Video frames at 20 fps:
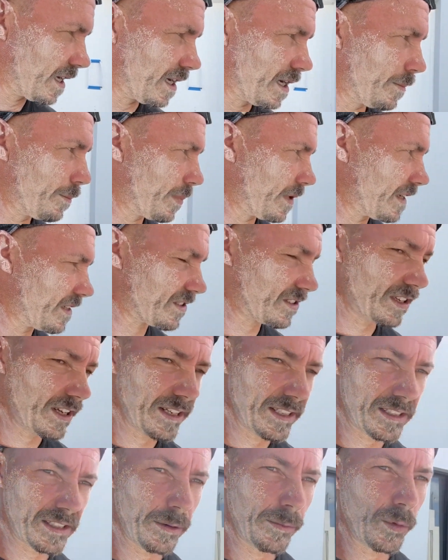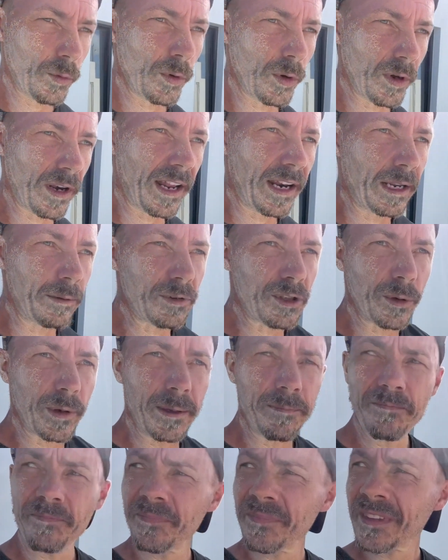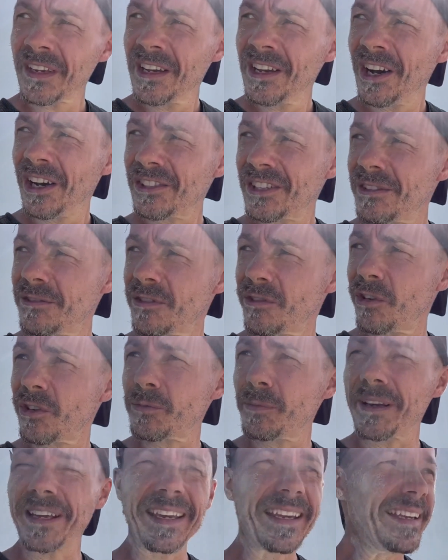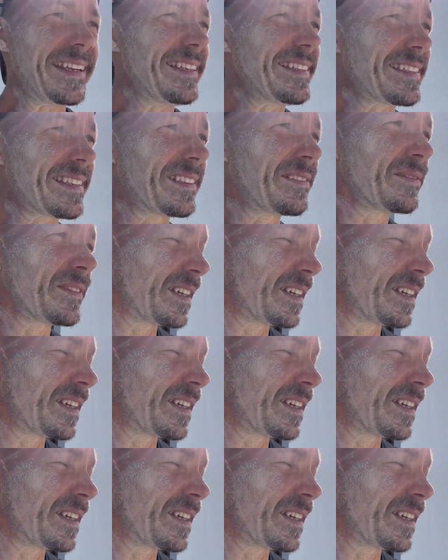But it's certainly something we will end up doing. I seem to have lost my keys,